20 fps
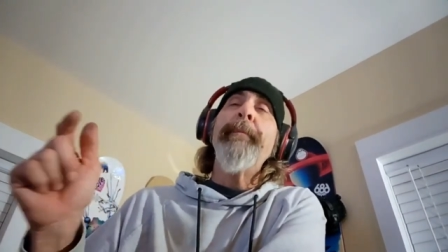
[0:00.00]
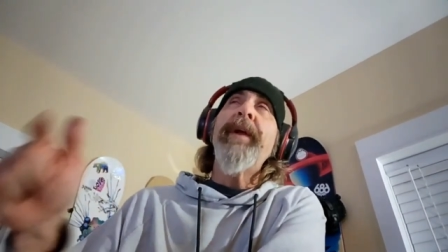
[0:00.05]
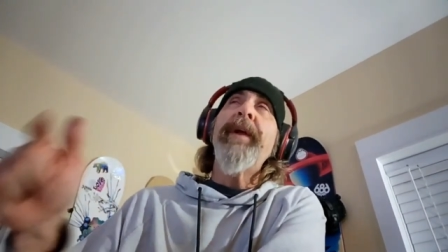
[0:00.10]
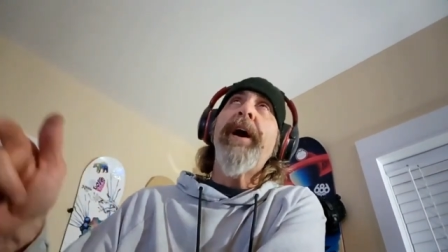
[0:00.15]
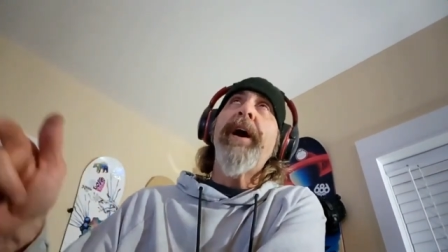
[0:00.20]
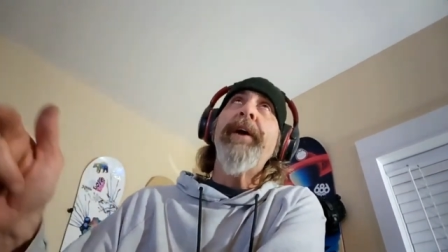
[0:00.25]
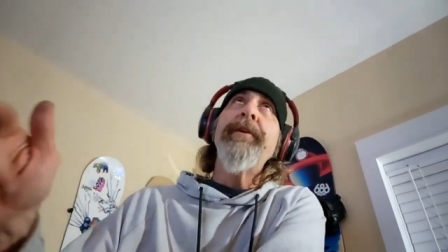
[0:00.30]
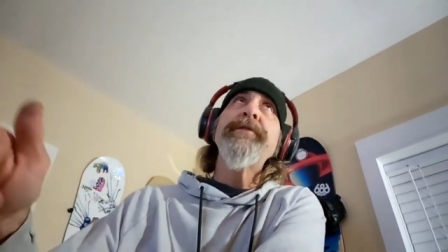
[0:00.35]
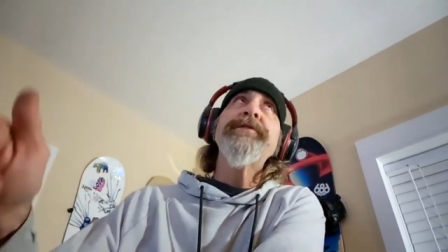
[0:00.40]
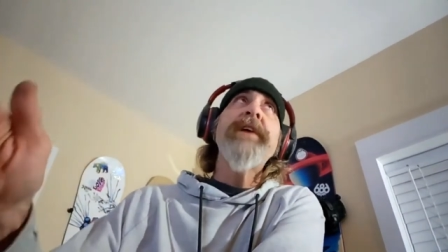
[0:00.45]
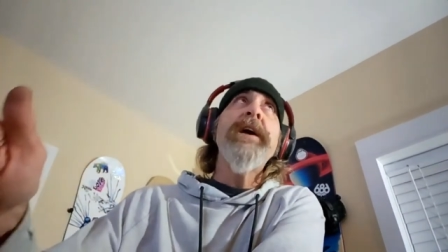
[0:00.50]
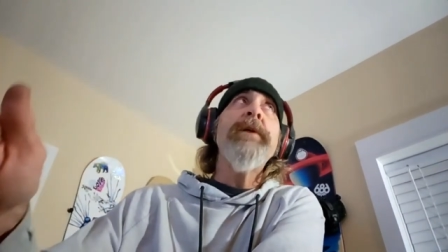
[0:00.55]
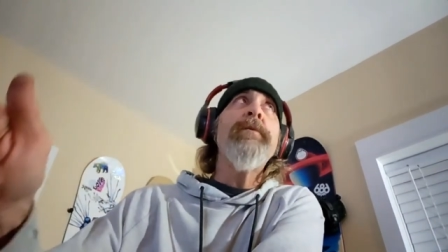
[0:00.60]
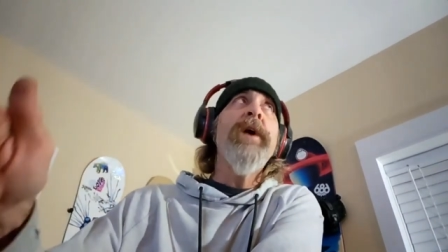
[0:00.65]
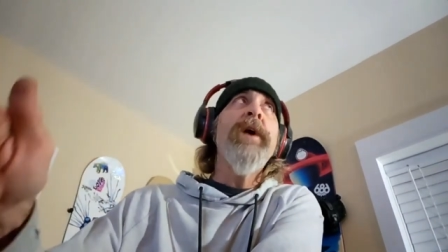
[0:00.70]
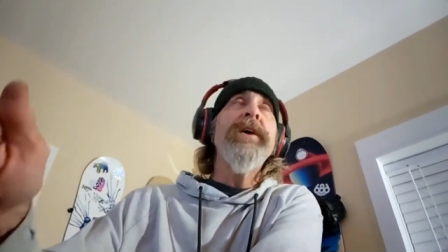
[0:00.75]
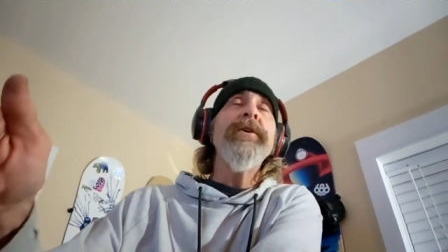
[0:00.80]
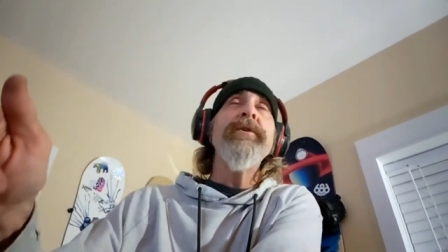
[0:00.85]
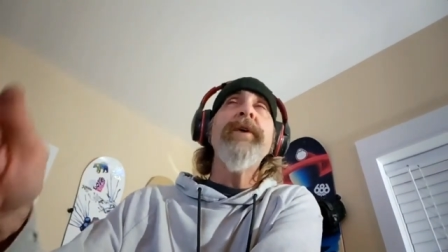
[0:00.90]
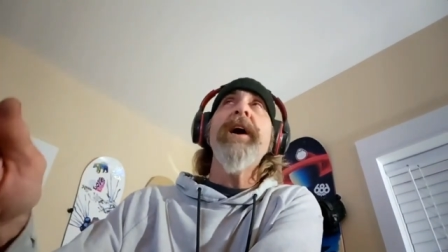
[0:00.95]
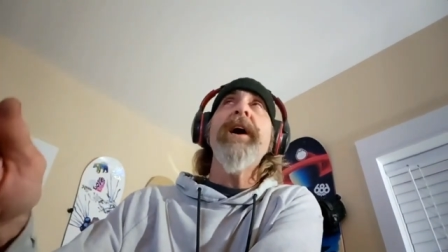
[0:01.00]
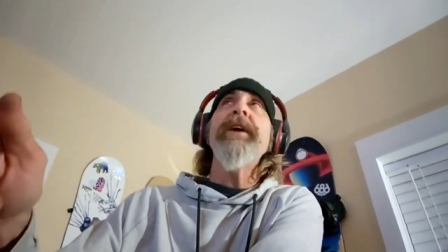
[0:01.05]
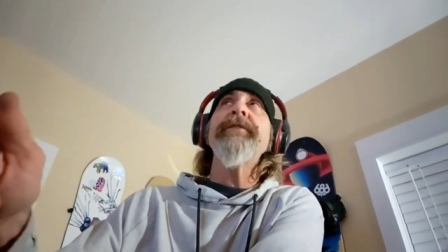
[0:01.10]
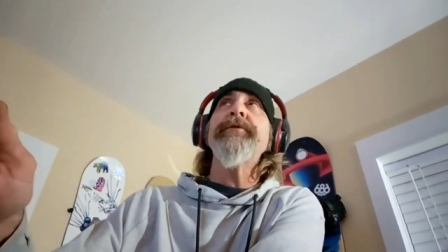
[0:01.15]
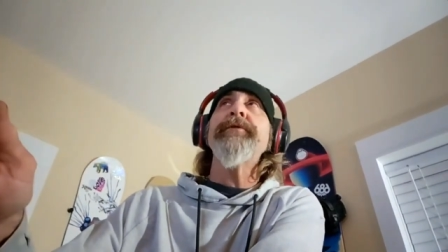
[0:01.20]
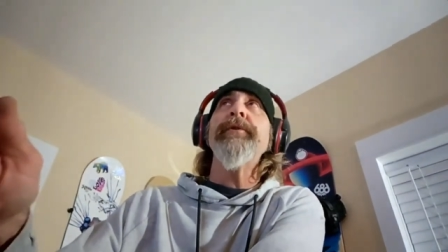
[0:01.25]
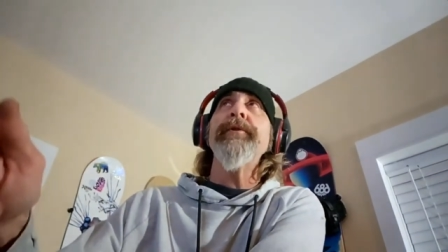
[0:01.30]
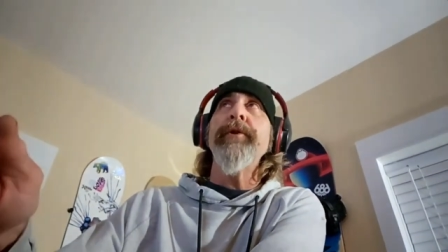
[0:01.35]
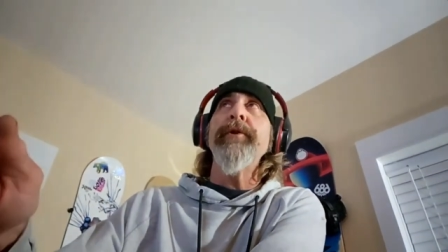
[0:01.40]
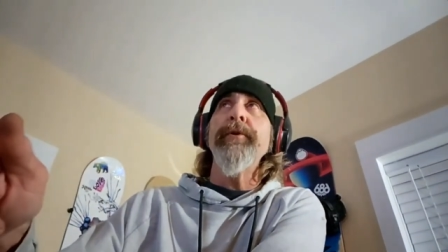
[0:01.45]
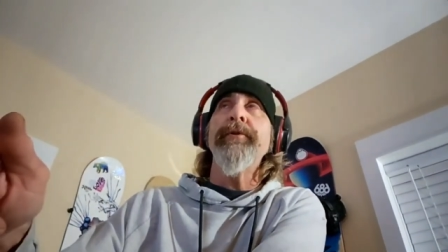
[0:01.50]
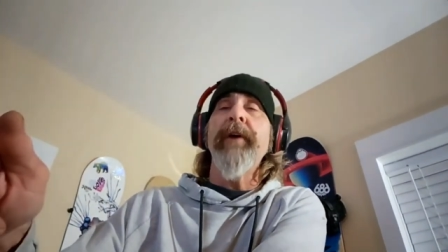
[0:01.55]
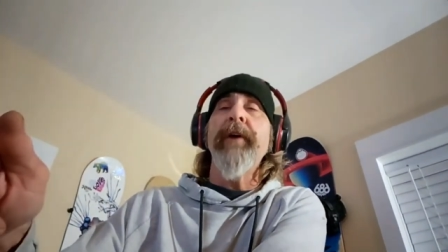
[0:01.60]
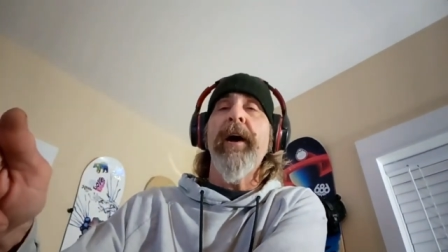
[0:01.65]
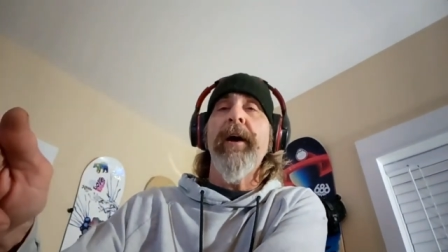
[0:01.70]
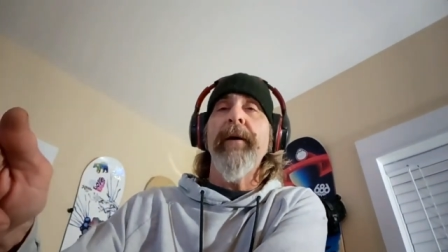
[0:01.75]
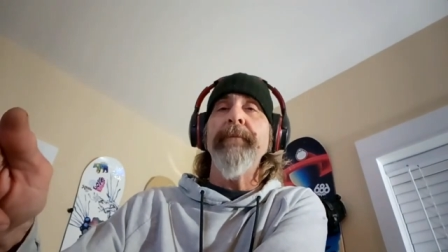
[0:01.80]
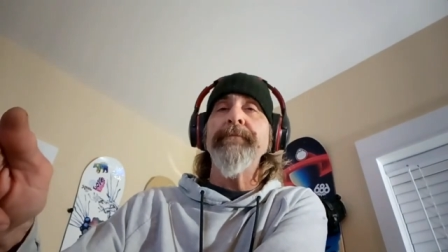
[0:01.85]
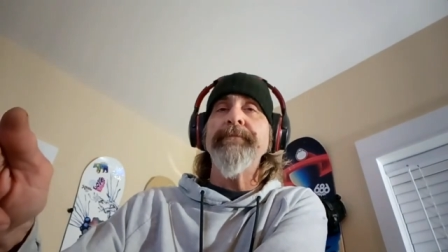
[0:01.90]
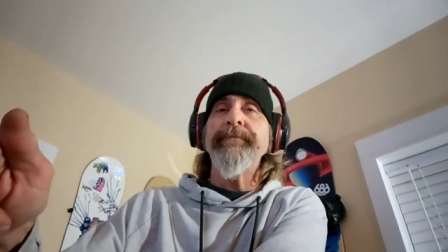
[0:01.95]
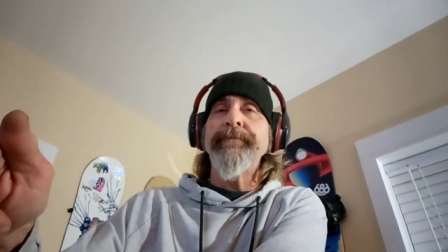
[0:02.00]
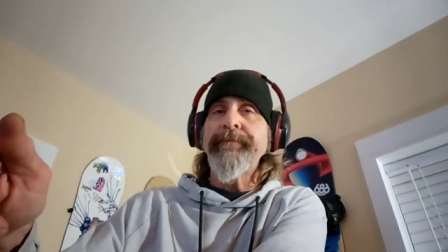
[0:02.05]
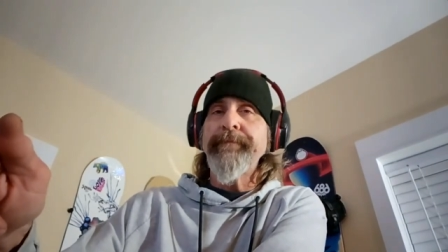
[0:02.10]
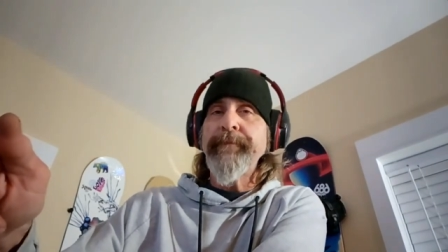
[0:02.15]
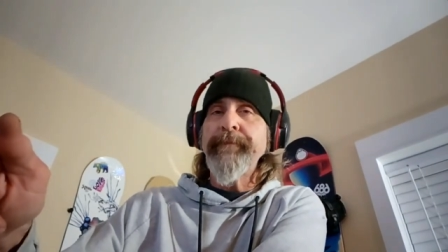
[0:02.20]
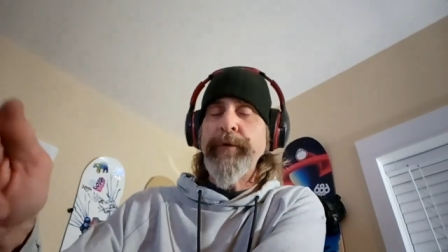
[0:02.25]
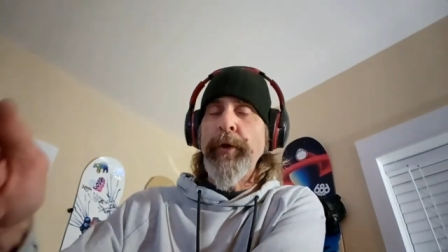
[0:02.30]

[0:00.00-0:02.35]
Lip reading: But I understand why you guys are on YouTube.